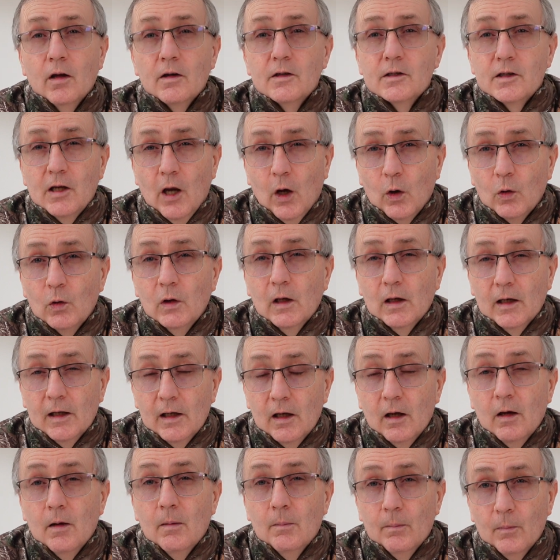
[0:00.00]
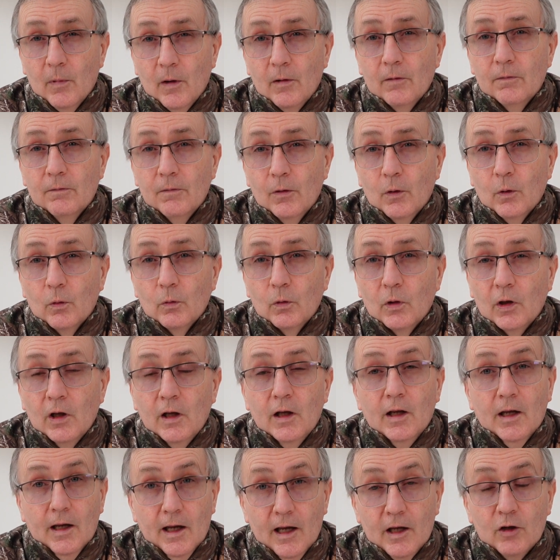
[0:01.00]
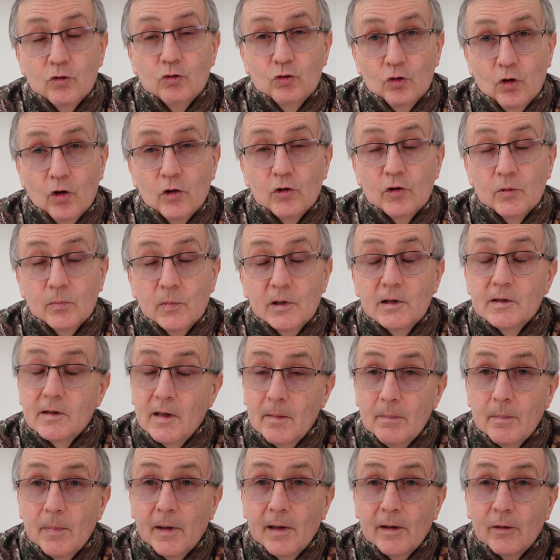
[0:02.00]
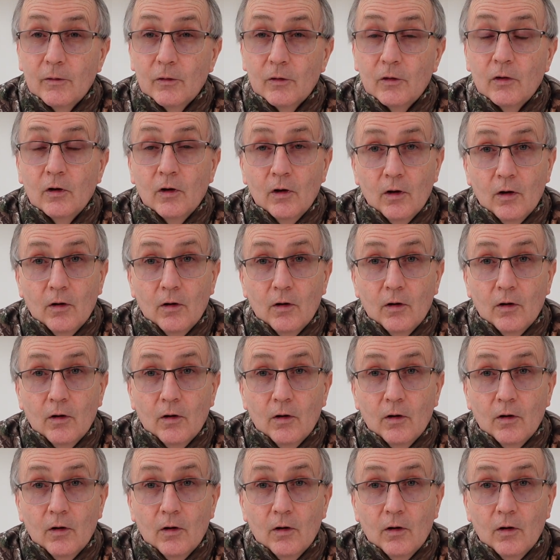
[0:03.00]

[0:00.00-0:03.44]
totally my fault and charging me £10